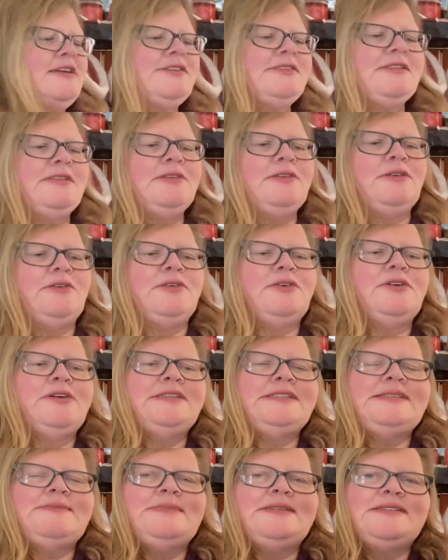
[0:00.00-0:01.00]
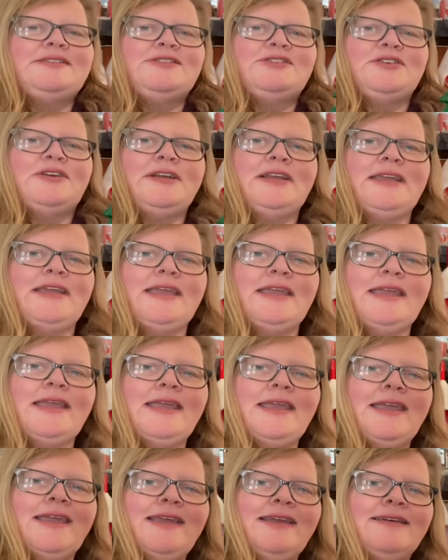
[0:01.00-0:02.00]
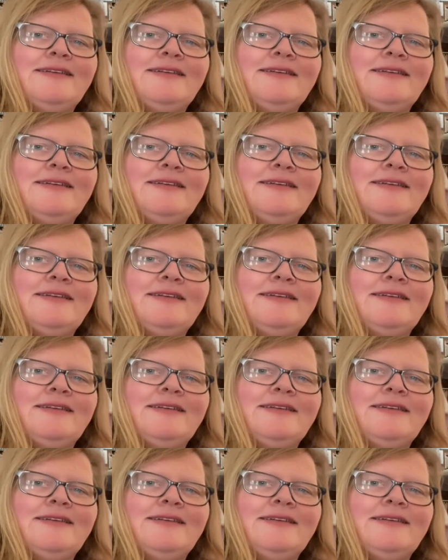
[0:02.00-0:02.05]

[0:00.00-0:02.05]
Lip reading: a little Christmas tree.